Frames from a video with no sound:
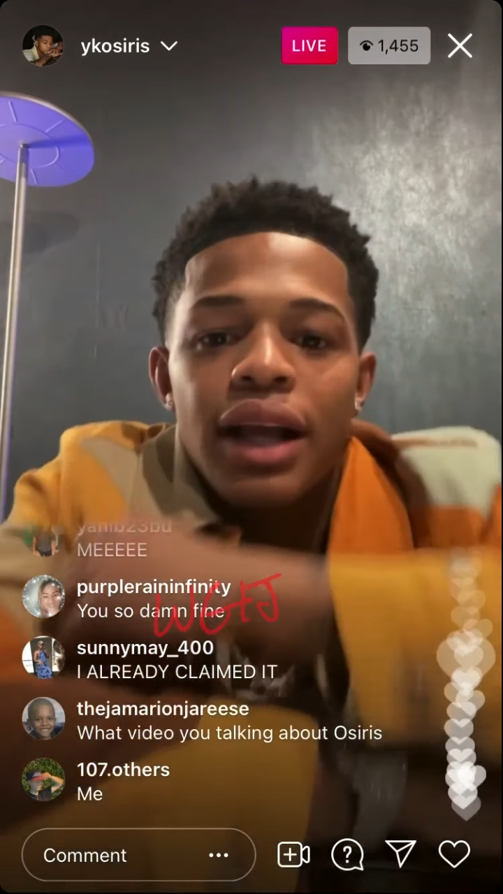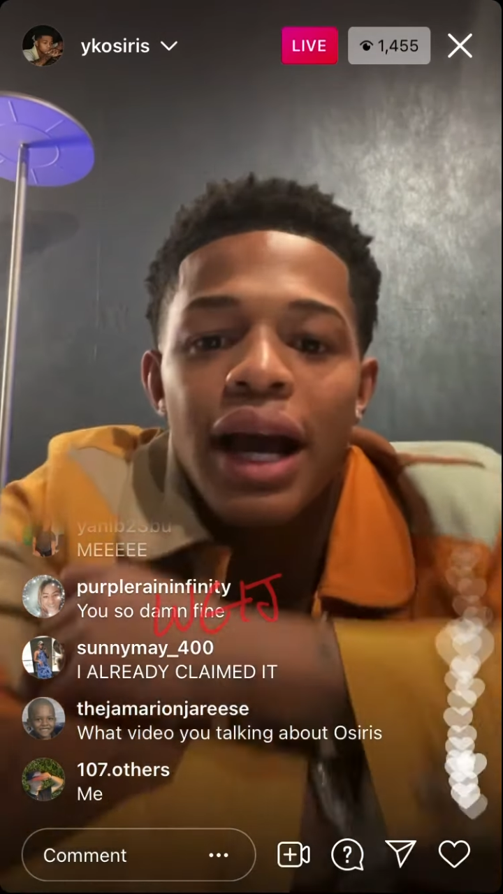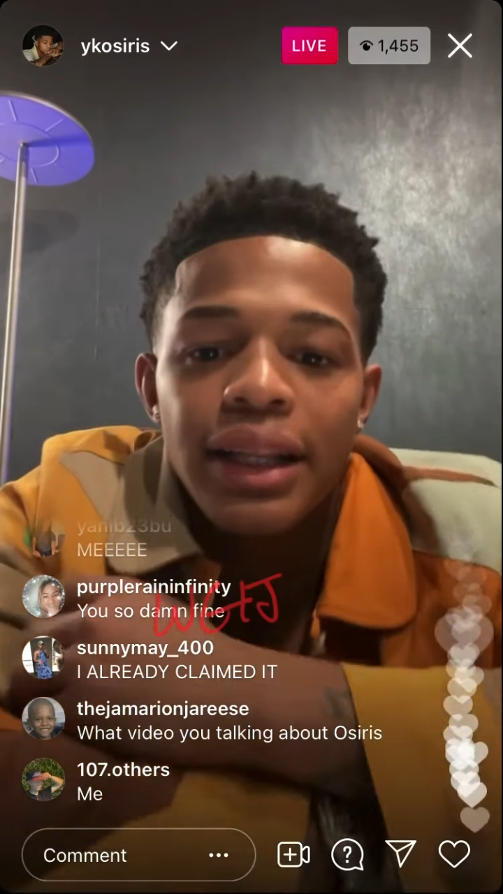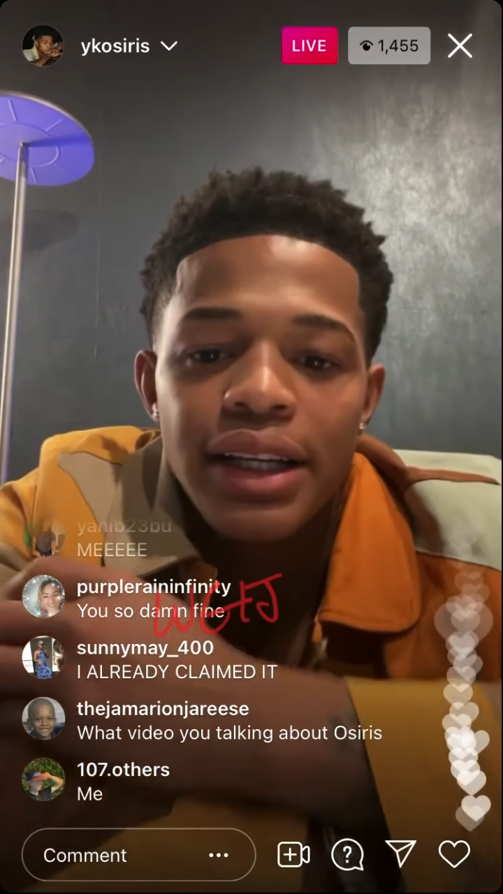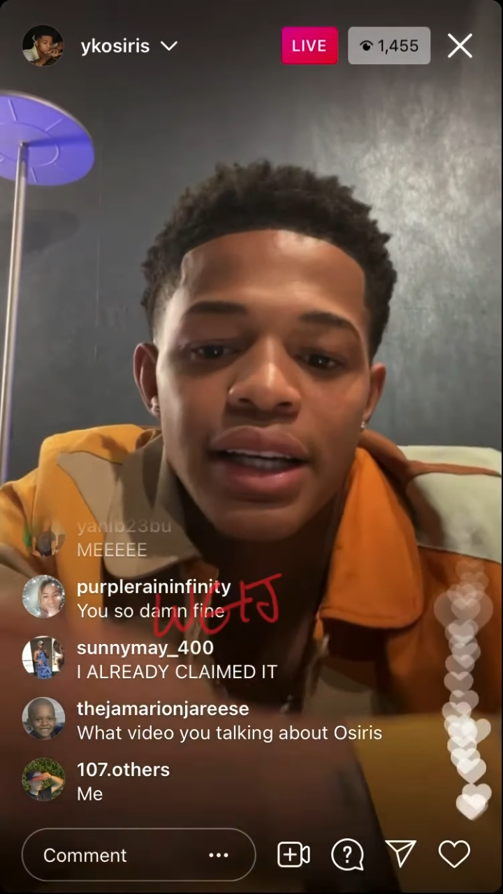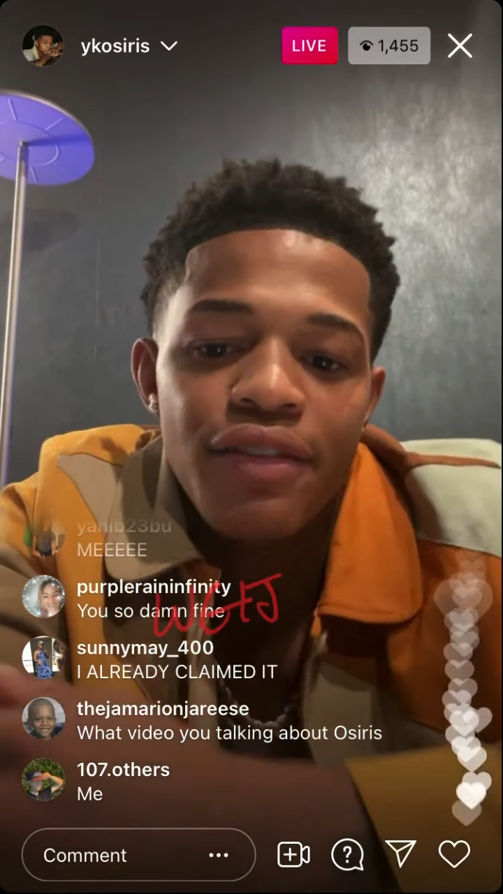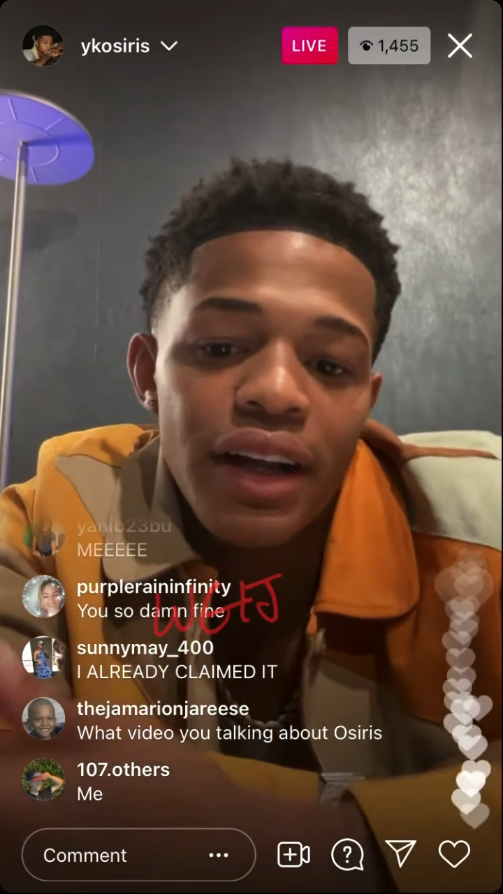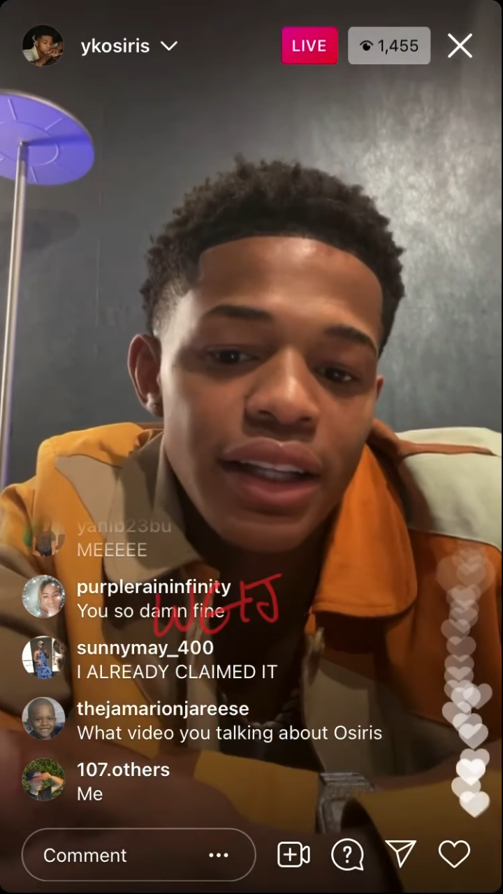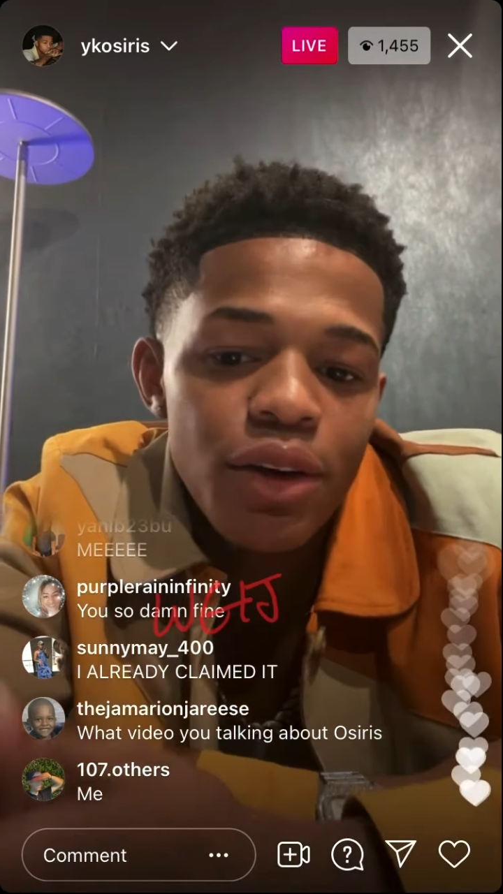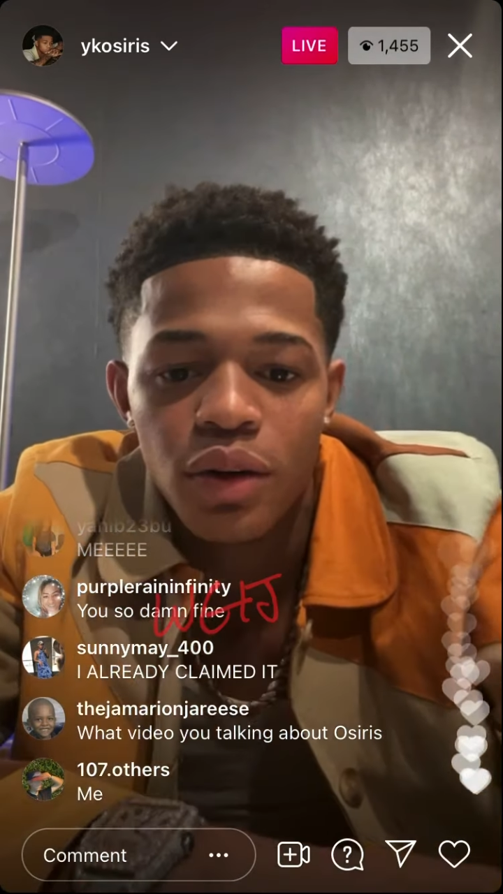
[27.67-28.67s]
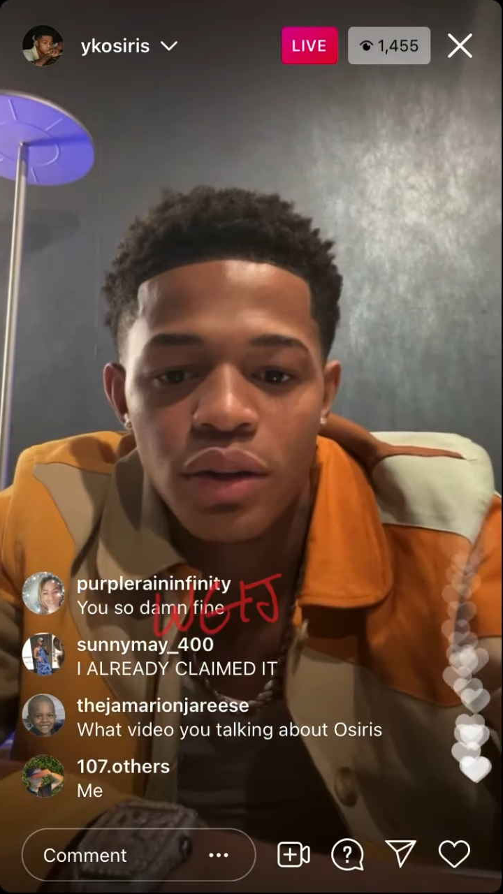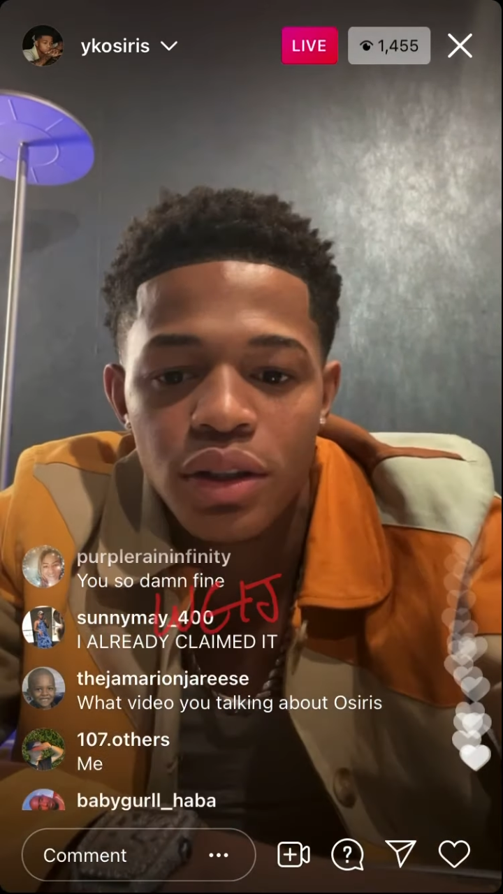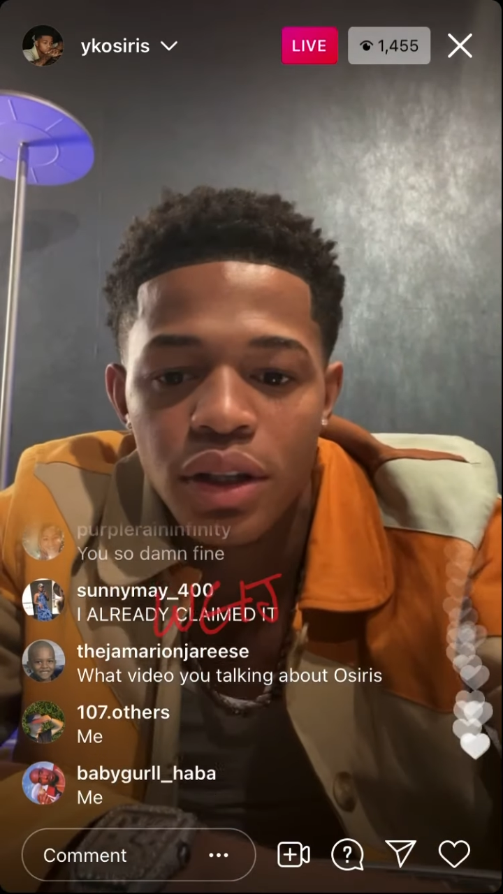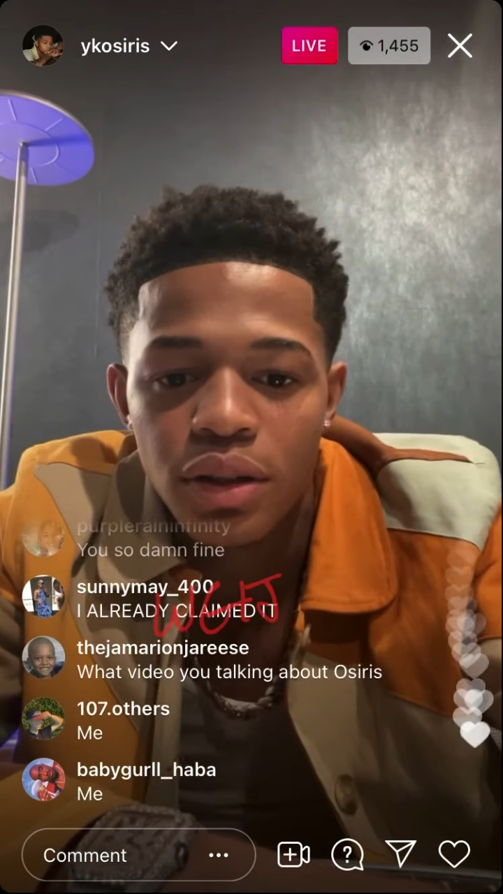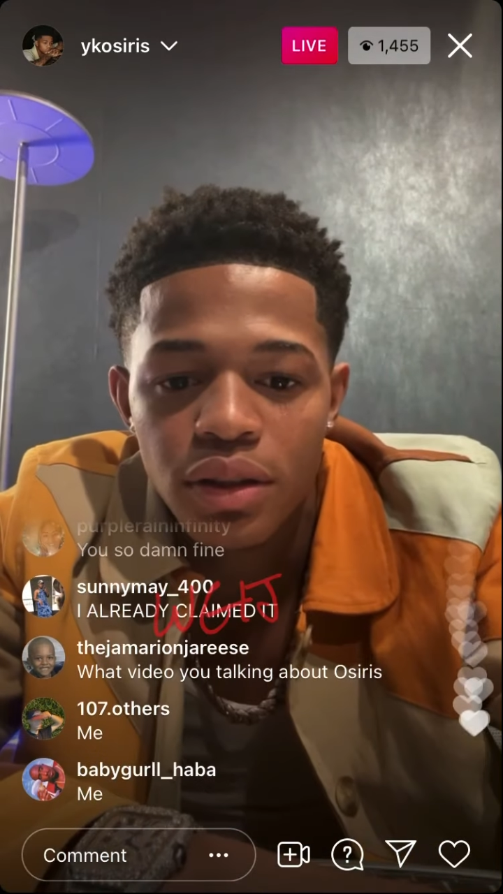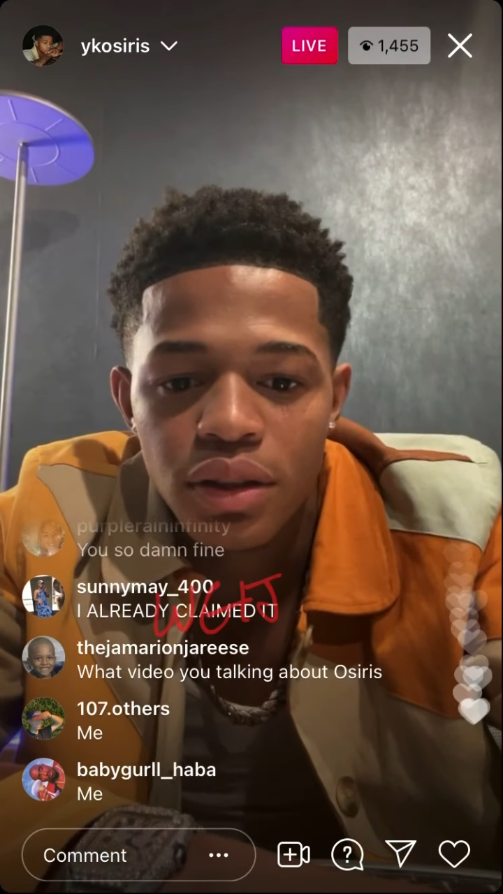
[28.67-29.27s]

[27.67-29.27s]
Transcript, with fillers: I need if I need you know.